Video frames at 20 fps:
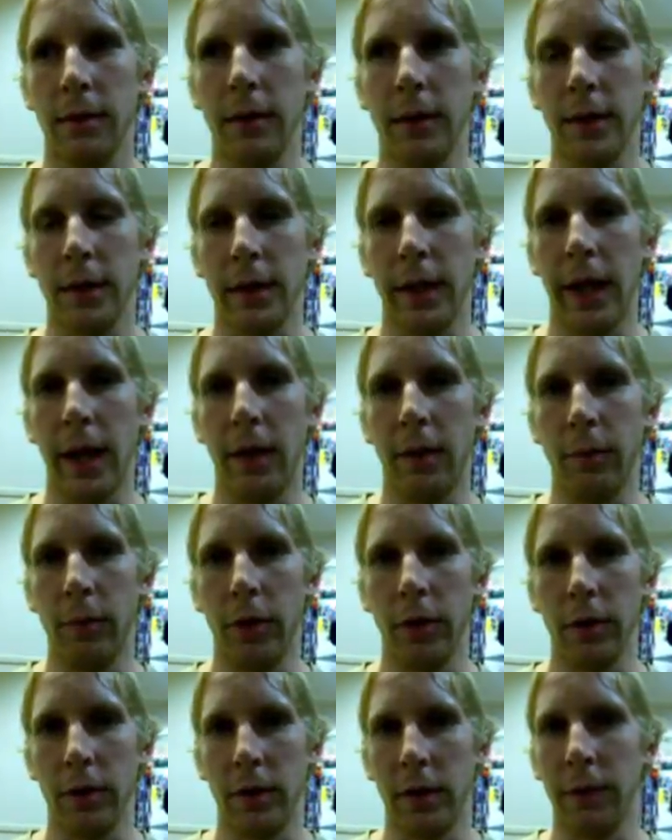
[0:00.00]
it's now
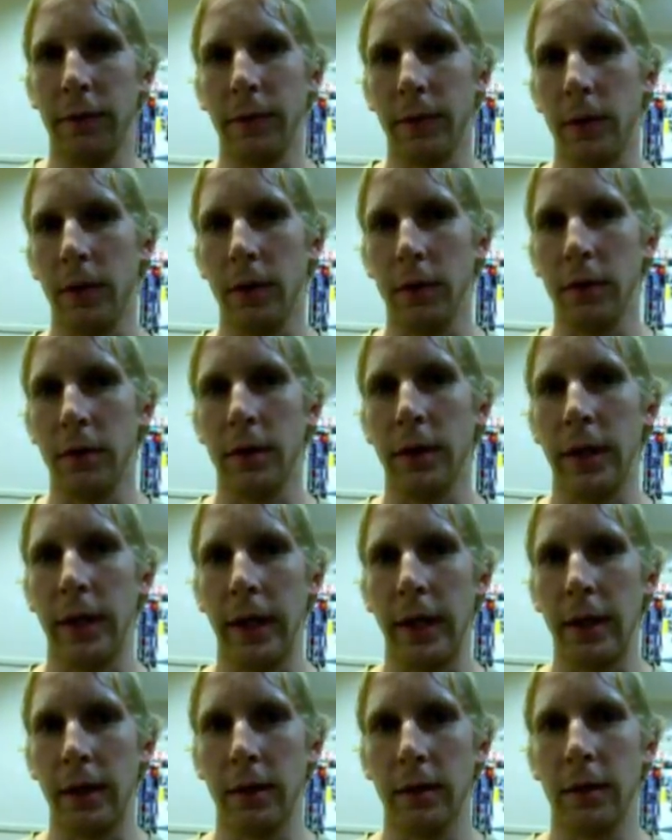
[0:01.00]
more difficult to
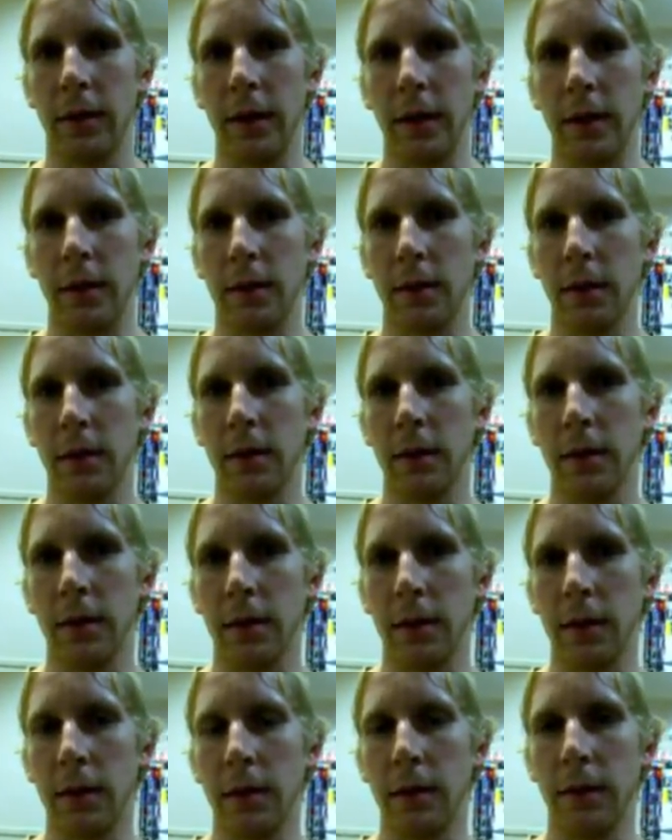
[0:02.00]
get things such as
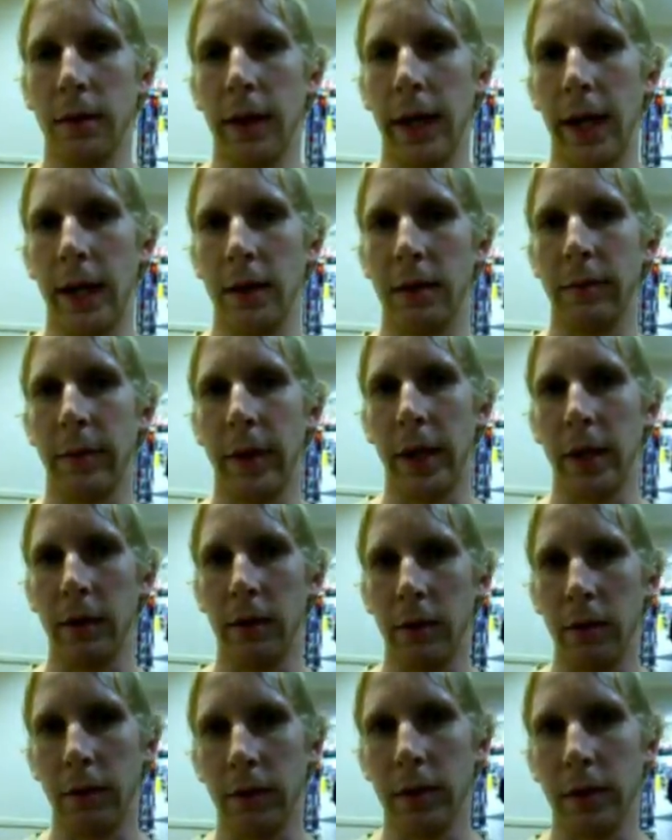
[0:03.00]
a hazmat
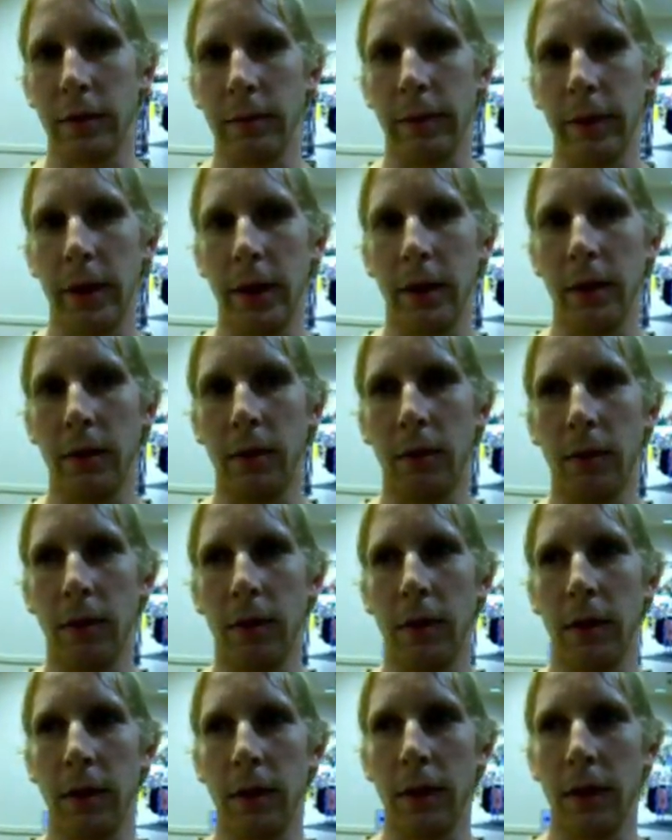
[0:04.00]
endorsement
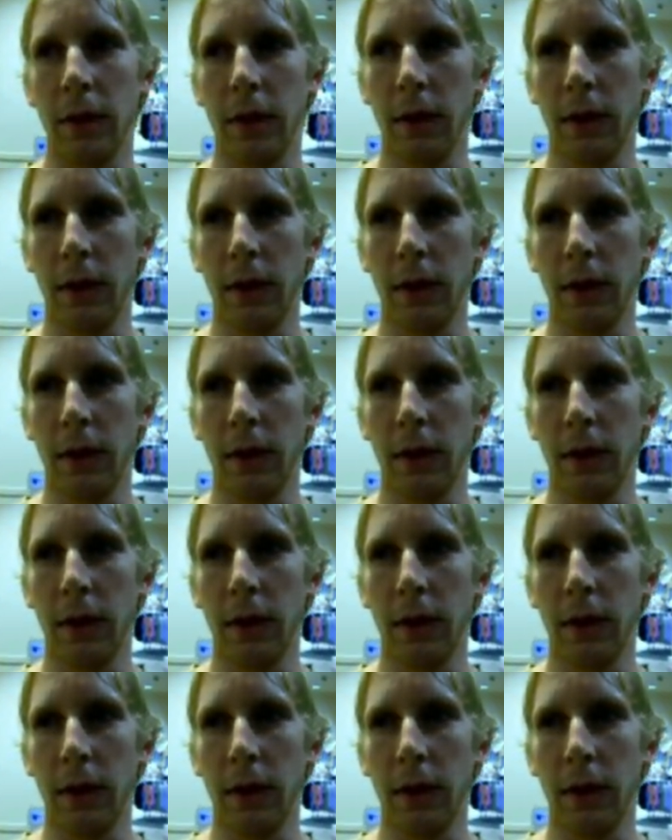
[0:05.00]
or